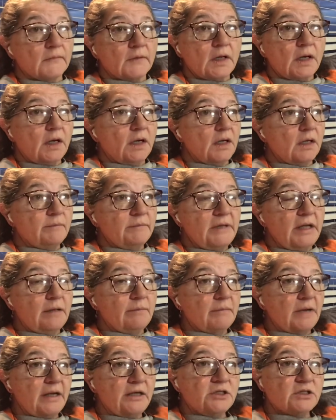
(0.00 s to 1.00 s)
It
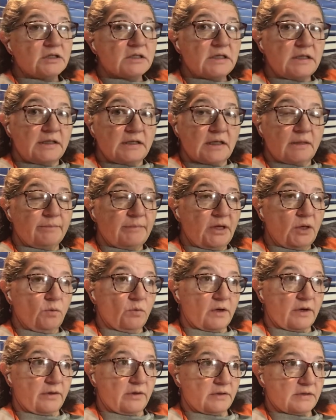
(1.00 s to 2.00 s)
might just end up being
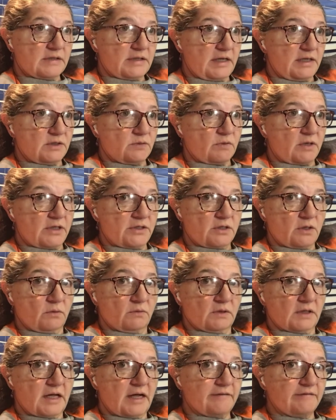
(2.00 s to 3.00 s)
one of those things where I
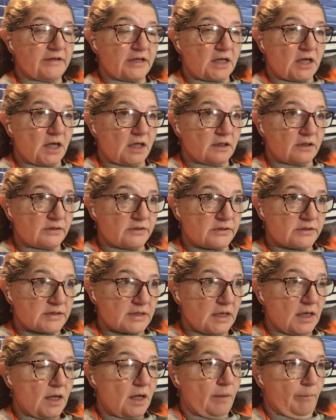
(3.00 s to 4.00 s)
don't love the colors,
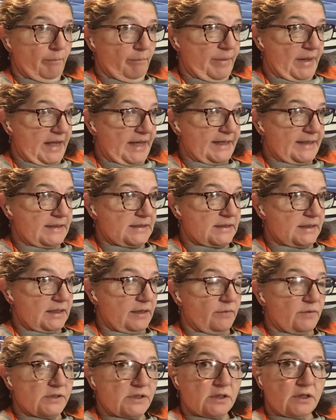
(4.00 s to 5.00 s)
but
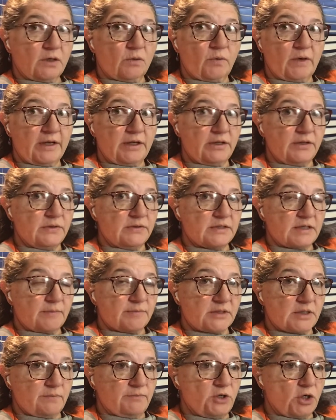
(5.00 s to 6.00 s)
it was a good way to use
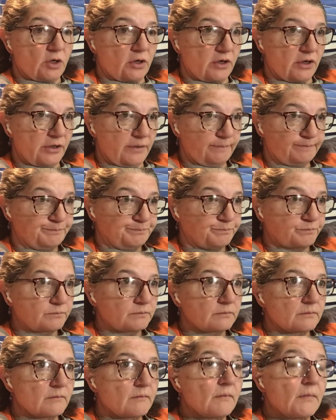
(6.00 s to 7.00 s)
up some yarn
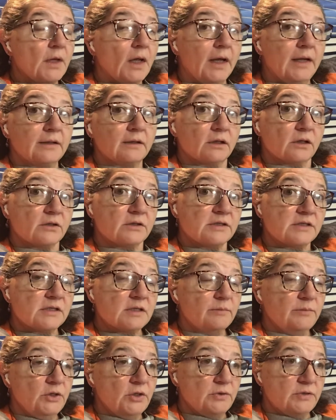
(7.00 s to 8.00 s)
and learn
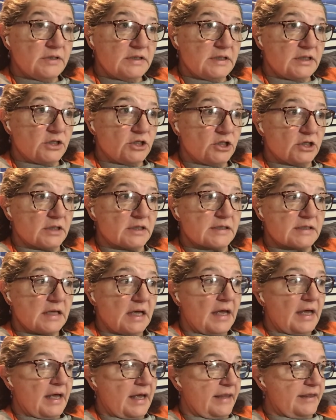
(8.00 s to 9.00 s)
some new stitches.
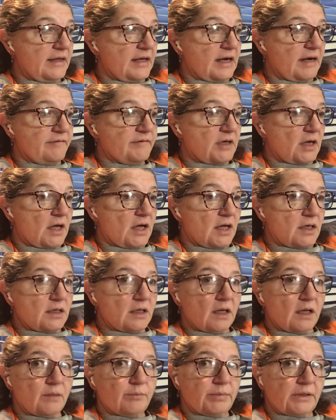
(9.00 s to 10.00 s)
And then I've got
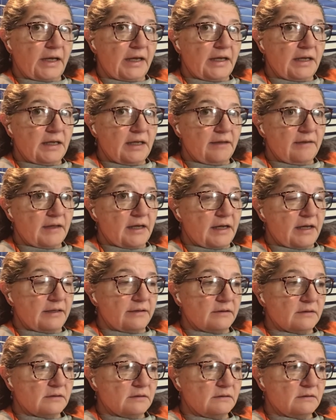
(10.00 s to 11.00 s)
a blankie that
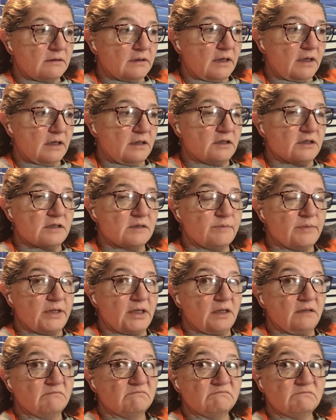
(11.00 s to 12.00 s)
can just
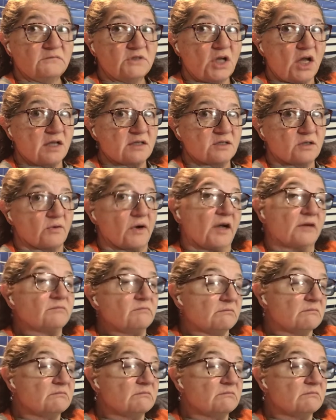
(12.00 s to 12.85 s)
be tossed around.